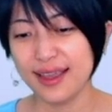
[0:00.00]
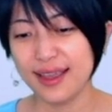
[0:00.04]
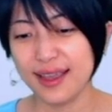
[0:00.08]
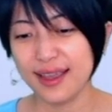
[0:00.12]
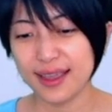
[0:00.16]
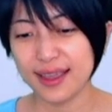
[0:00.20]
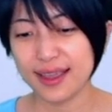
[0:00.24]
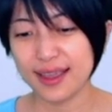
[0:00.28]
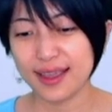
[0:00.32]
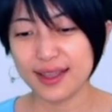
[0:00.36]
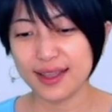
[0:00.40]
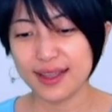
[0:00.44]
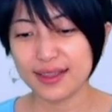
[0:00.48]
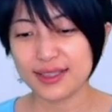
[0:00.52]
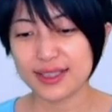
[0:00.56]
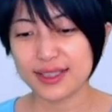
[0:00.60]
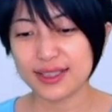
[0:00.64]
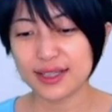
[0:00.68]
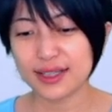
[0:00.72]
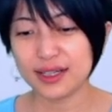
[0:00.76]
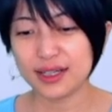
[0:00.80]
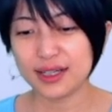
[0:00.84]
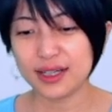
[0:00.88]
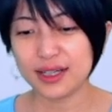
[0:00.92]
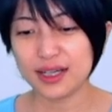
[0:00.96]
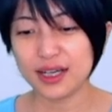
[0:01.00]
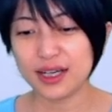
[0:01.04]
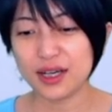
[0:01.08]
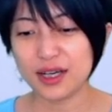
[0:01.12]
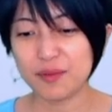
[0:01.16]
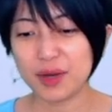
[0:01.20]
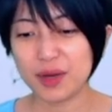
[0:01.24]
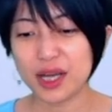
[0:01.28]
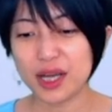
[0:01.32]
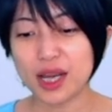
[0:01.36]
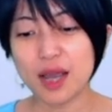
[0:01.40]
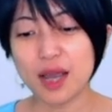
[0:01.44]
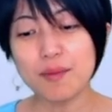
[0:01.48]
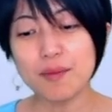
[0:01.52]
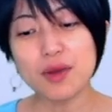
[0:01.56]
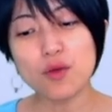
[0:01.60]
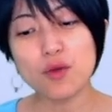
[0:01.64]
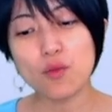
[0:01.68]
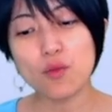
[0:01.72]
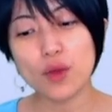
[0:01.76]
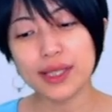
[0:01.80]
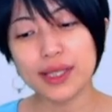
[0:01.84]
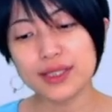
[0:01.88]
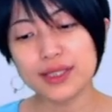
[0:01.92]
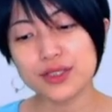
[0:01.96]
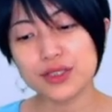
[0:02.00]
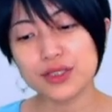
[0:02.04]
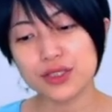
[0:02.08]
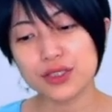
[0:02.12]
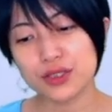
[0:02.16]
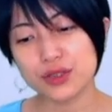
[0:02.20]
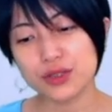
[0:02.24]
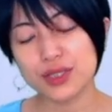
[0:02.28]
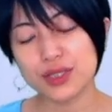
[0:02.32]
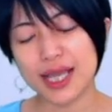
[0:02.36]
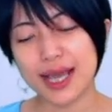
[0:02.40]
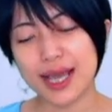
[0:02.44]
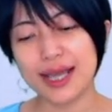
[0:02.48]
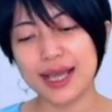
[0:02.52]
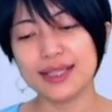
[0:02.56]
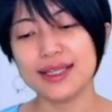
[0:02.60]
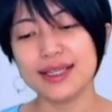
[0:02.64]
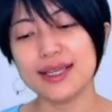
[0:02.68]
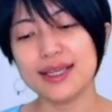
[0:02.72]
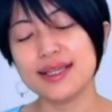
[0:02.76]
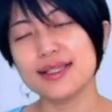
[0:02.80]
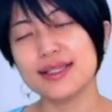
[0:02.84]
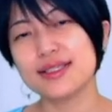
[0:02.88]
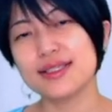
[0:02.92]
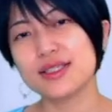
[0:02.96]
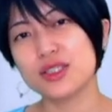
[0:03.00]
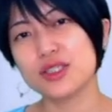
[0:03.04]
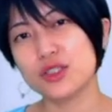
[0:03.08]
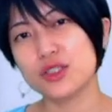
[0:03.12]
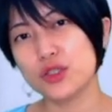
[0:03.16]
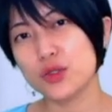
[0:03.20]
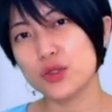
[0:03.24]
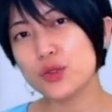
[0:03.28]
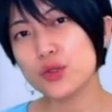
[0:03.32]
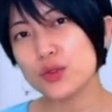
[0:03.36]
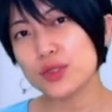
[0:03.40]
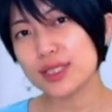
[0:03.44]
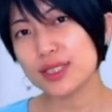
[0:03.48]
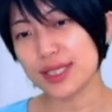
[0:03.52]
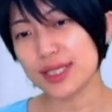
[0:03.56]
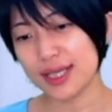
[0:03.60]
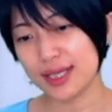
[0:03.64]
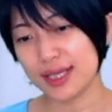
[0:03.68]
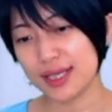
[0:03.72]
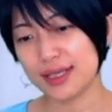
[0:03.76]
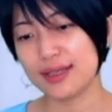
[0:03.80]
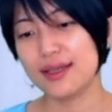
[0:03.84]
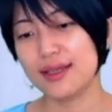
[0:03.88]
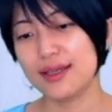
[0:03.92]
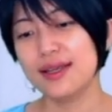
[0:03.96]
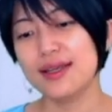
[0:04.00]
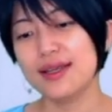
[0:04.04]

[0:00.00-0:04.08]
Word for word: And a common way to do that is using